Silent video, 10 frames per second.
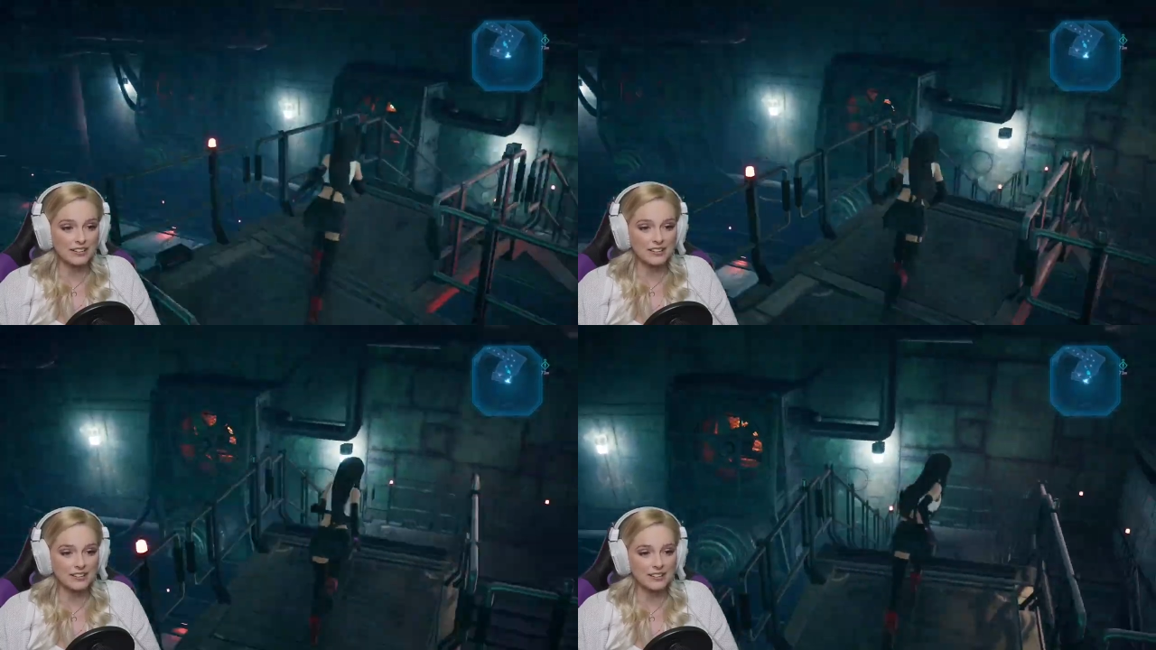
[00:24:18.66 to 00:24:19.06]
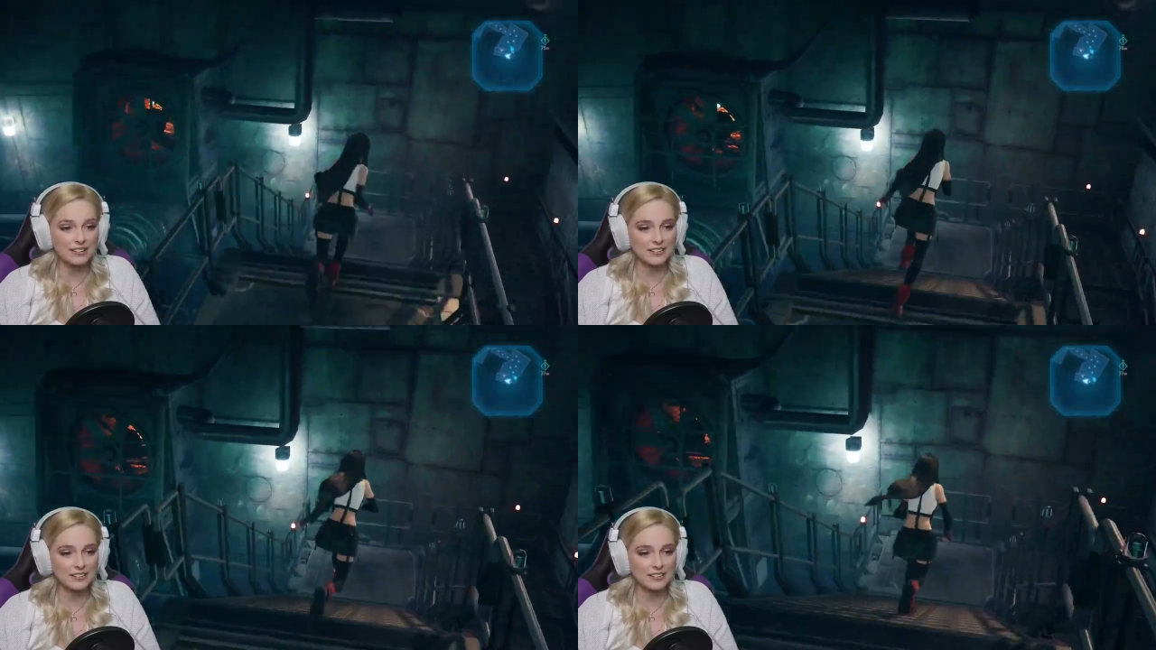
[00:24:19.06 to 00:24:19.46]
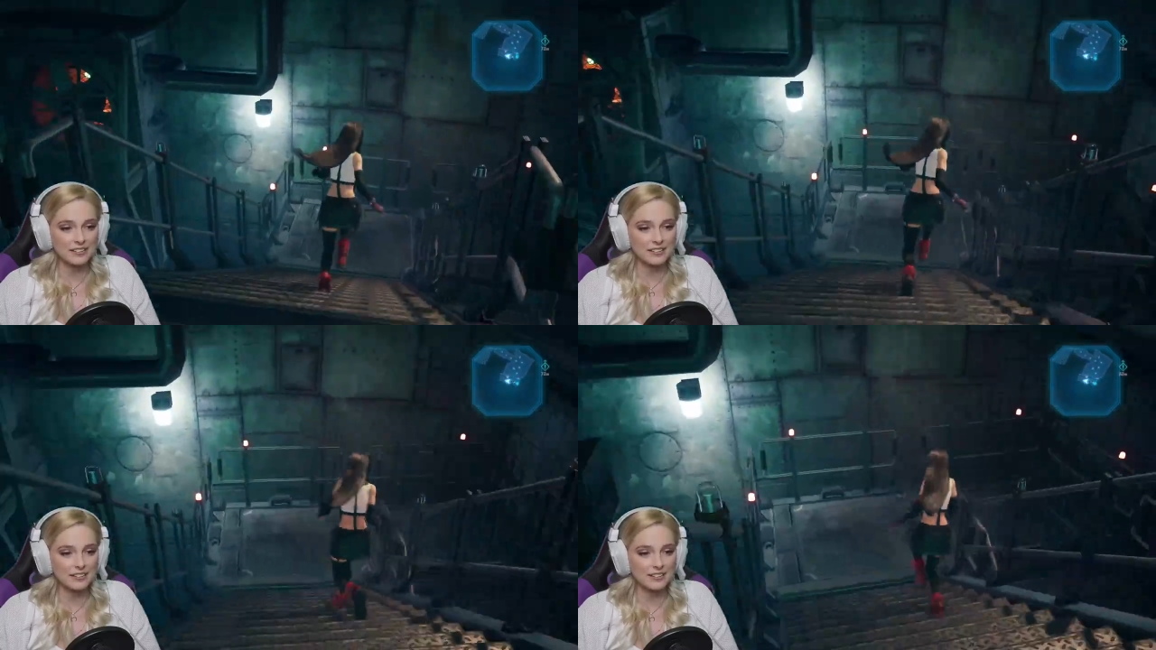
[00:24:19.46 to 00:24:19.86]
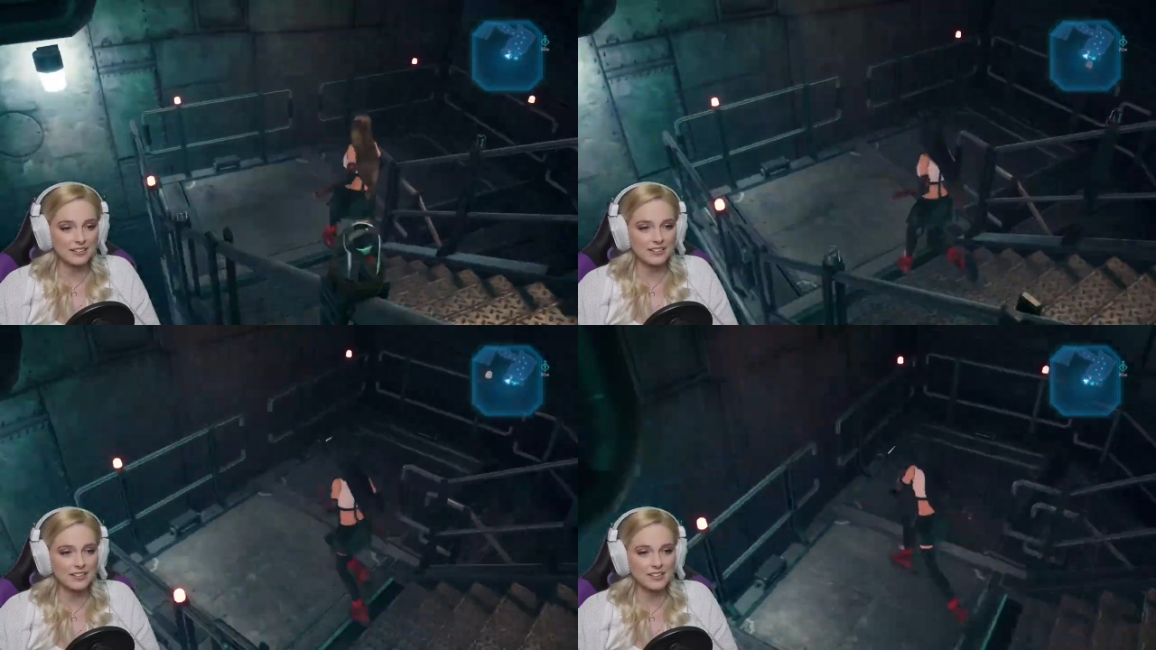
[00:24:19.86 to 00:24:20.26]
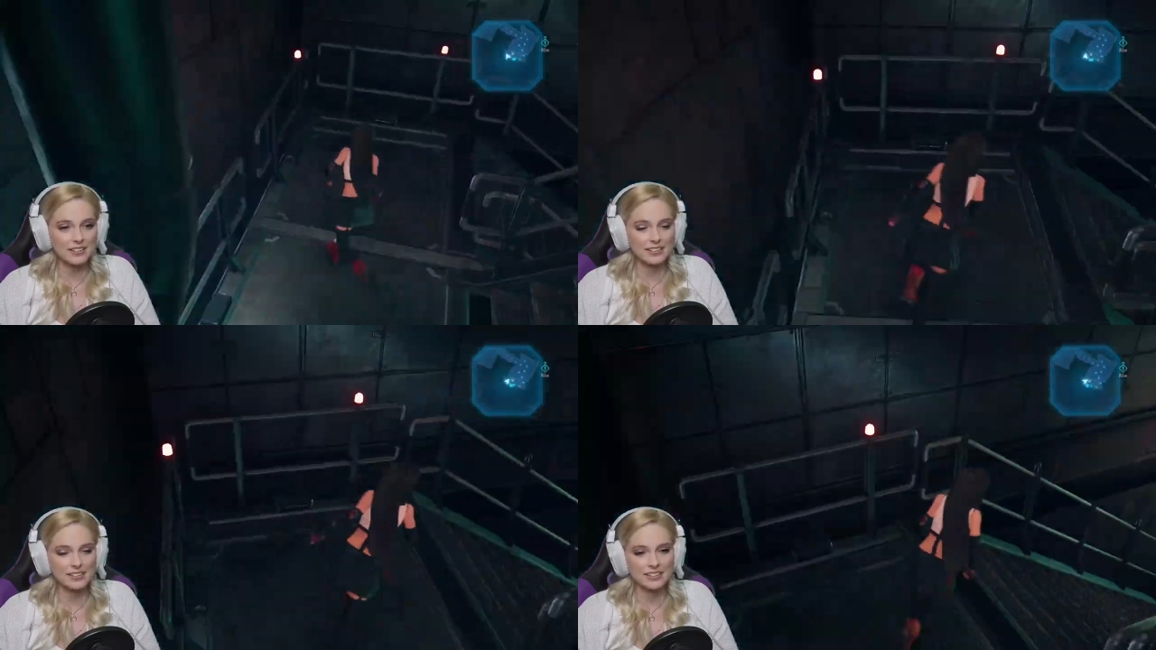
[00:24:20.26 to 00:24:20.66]

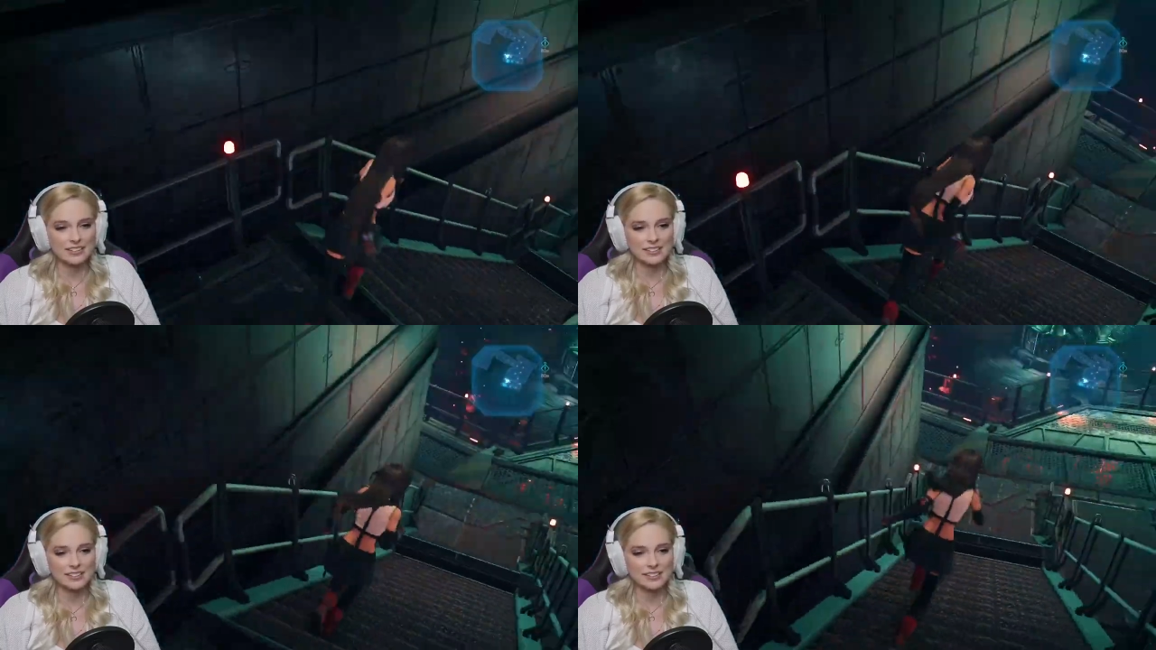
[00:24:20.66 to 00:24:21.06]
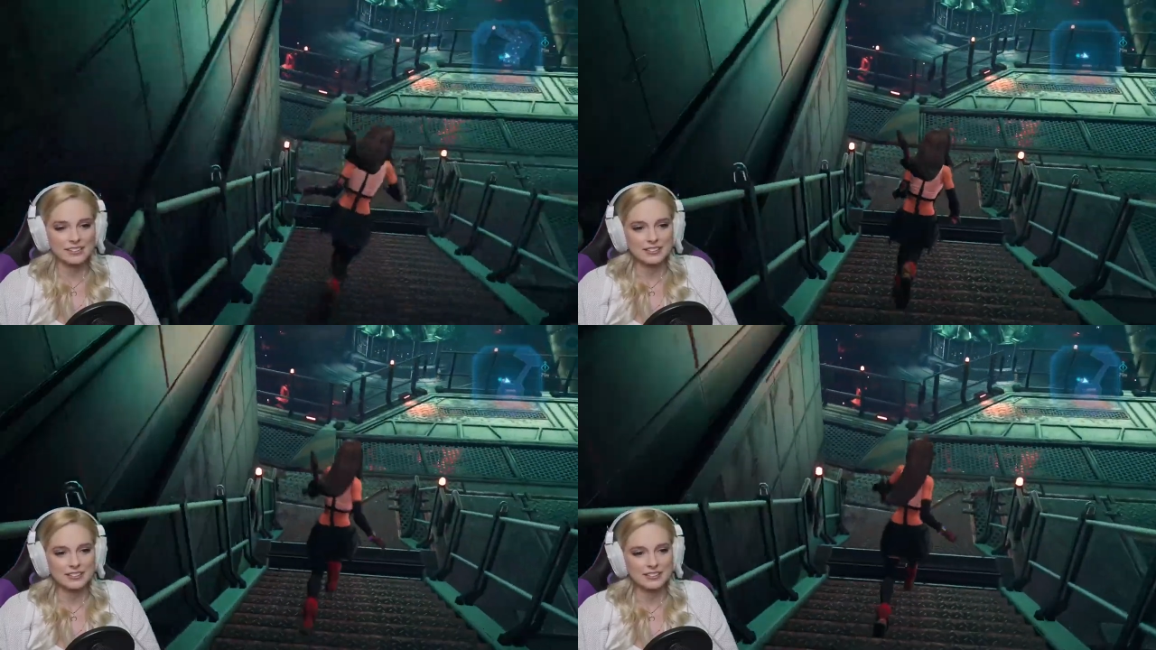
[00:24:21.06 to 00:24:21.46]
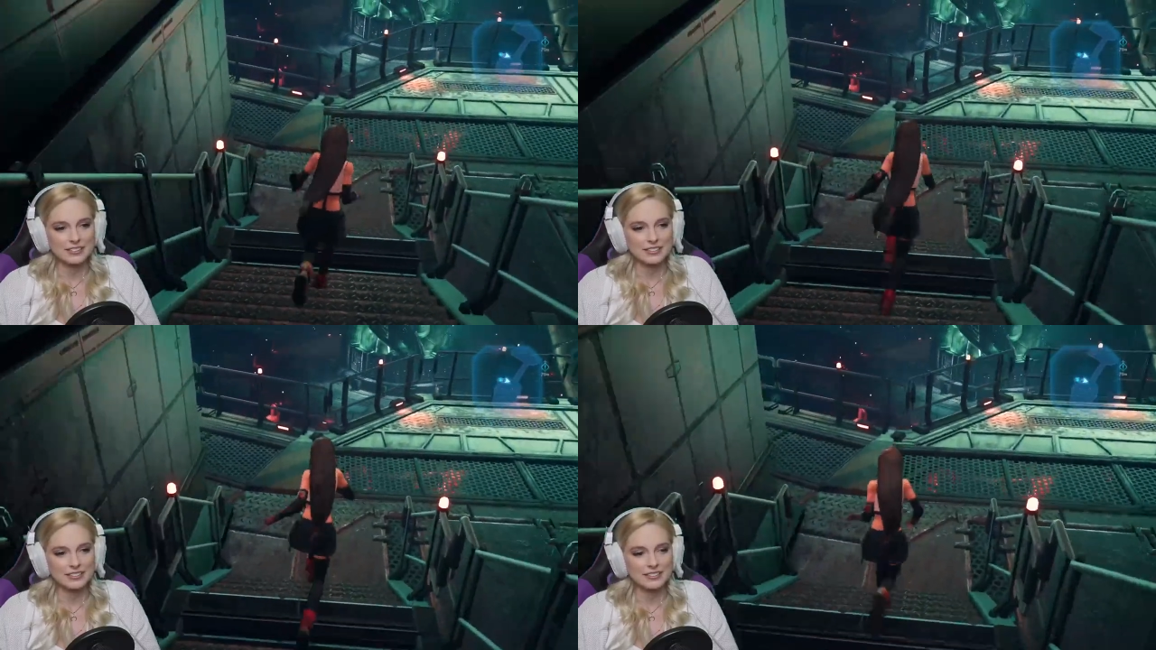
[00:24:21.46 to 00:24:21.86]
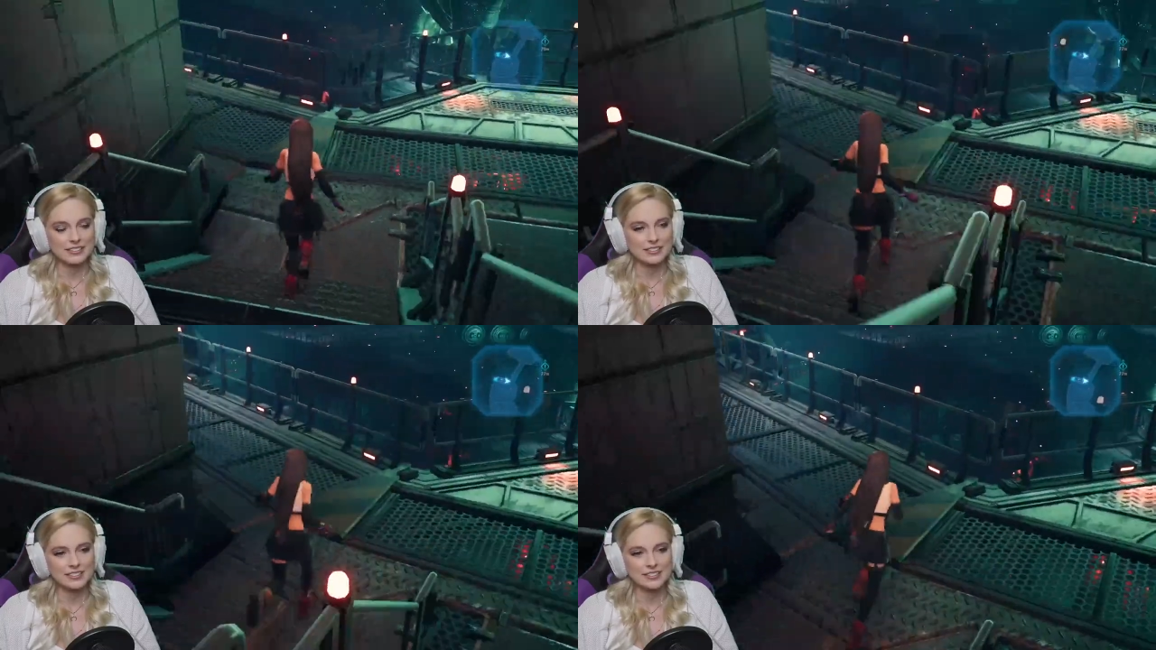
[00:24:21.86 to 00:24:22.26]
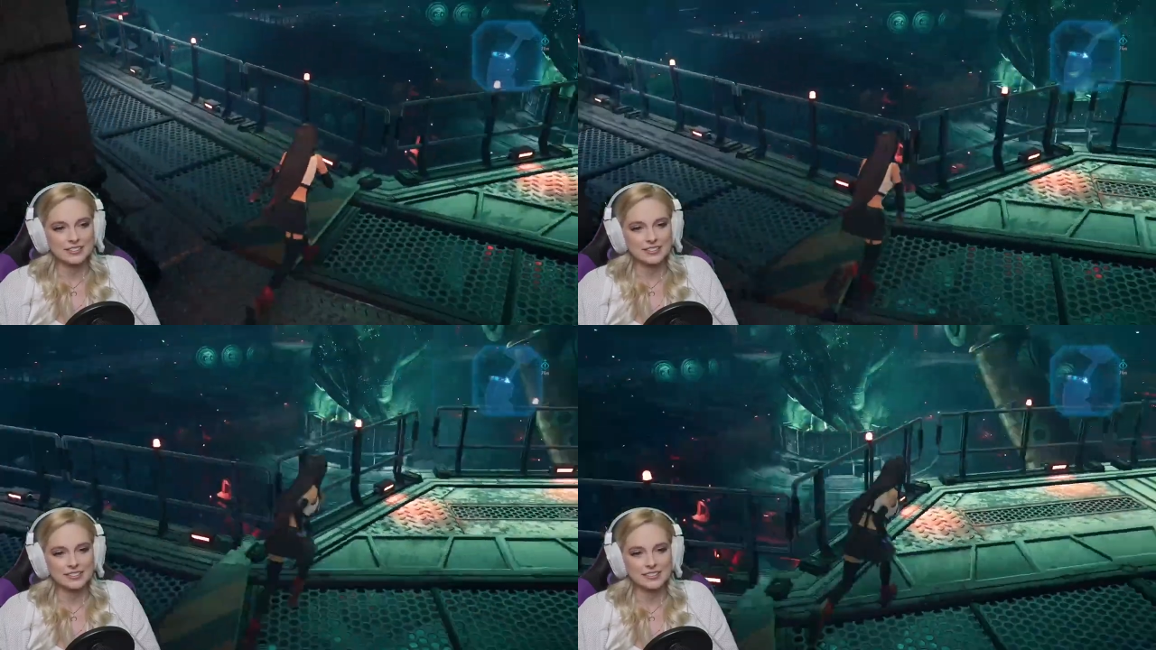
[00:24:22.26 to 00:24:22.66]

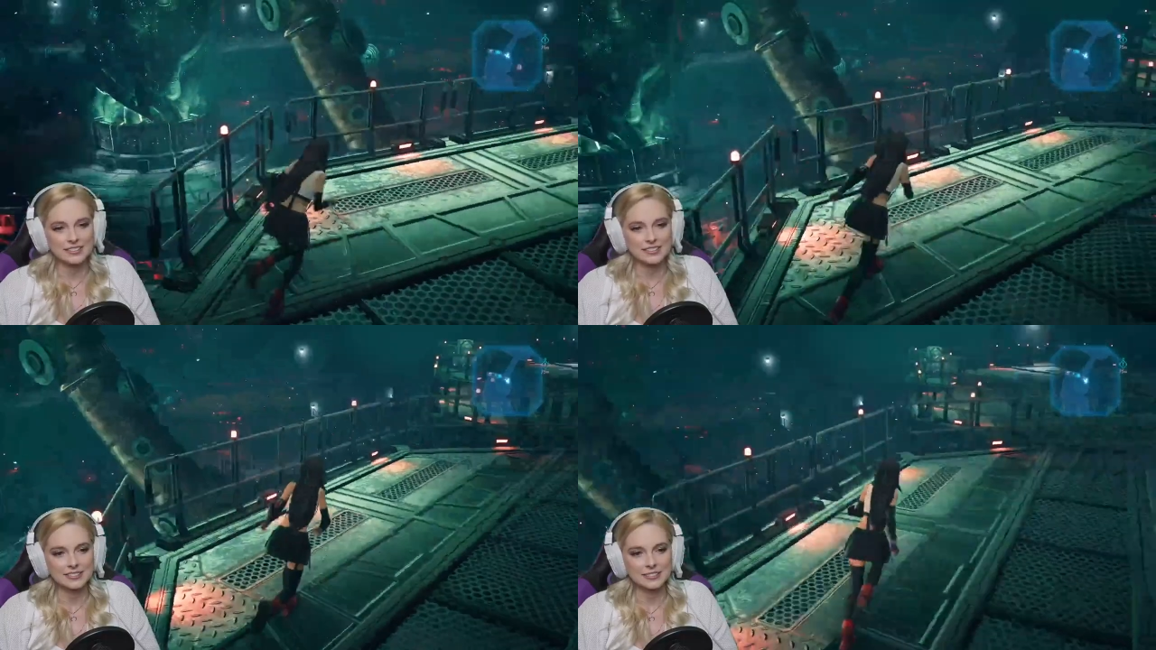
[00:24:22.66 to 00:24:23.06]
(silence)